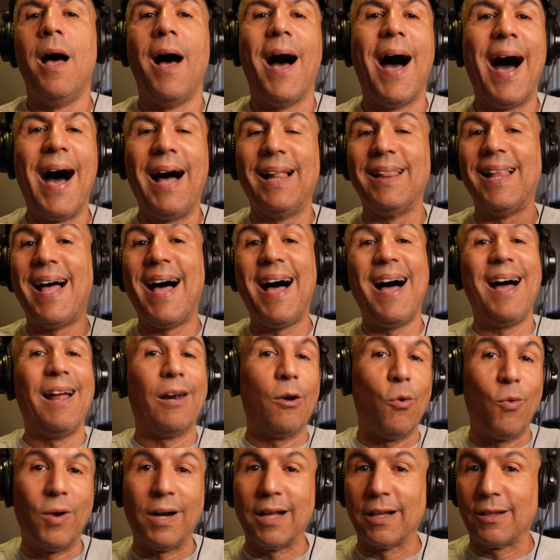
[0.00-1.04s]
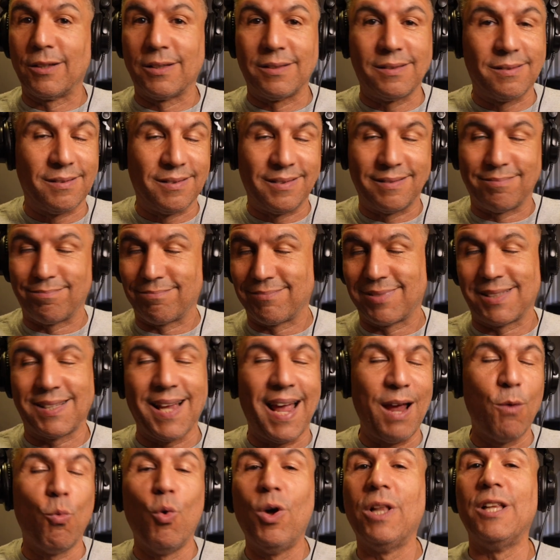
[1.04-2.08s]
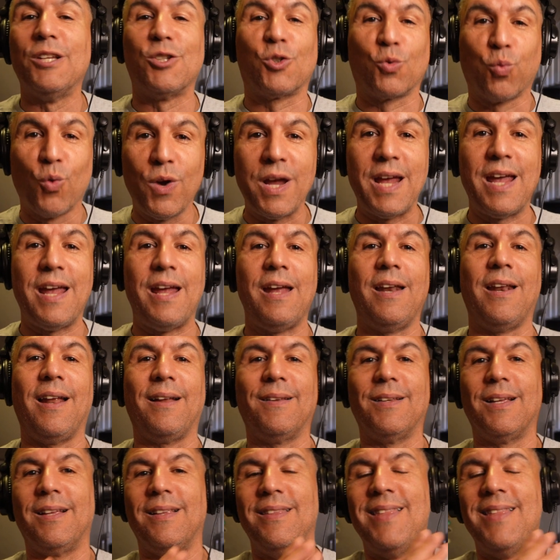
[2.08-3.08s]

A la, I don't want to say Willis Reed,